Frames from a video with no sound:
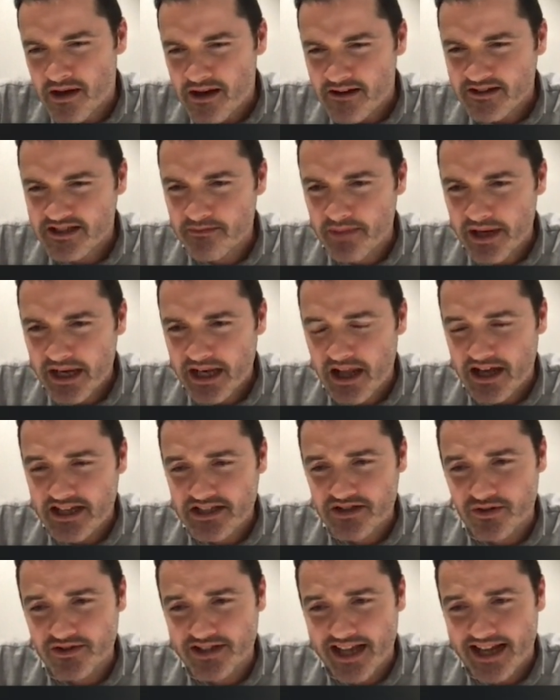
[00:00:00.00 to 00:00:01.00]
It's a bit like
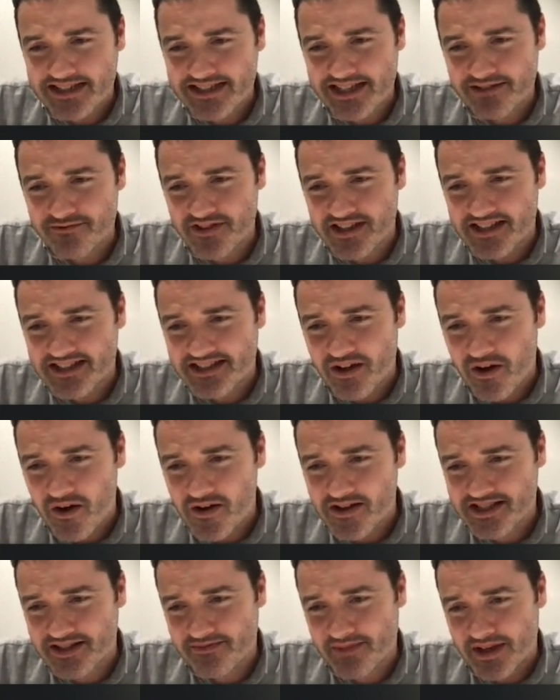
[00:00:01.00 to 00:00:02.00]
sort of dancing with the
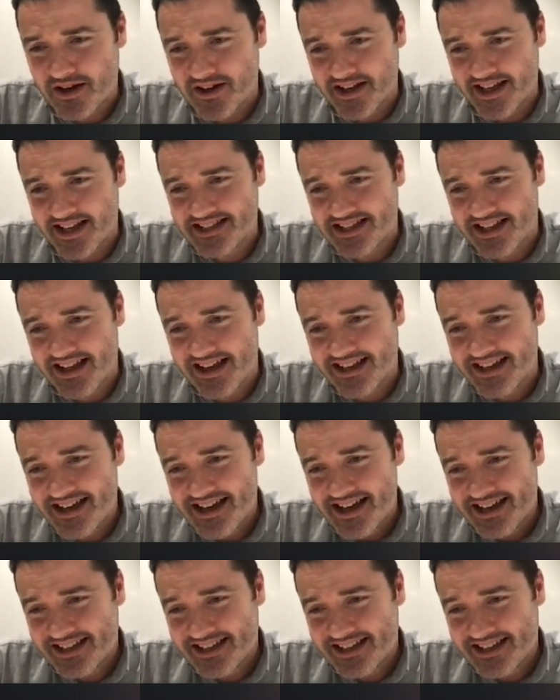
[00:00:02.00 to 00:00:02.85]
stars, to be honest, like,